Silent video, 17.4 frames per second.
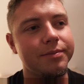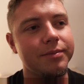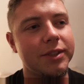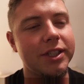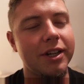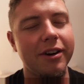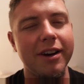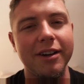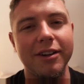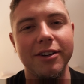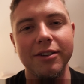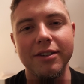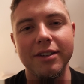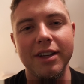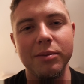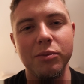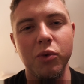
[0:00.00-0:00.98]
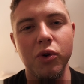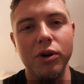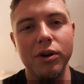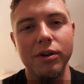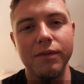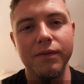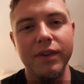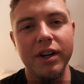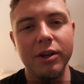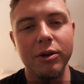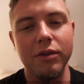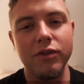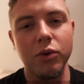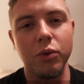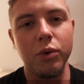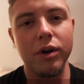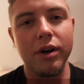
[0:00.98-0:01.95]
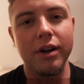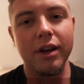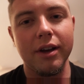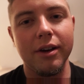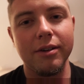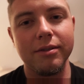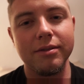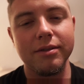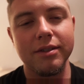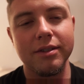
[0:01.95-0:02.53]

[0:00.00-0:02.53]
sorry I couldn't get more video of the workout.